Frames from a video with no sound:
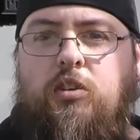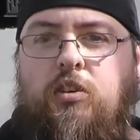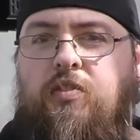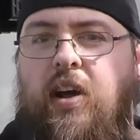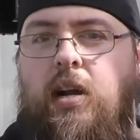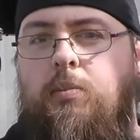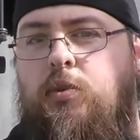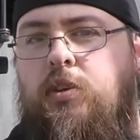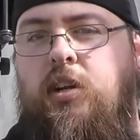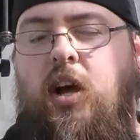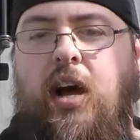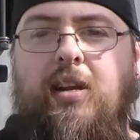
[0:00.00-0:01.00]
are available
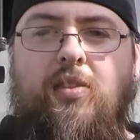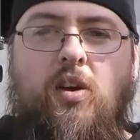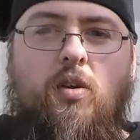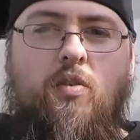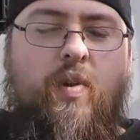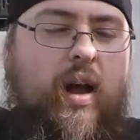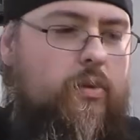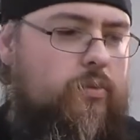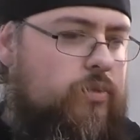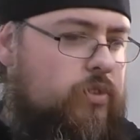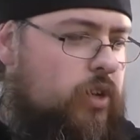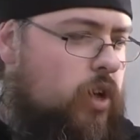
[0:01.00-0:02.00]
online, and they're
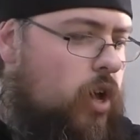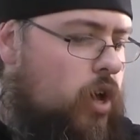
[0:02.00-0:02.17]
around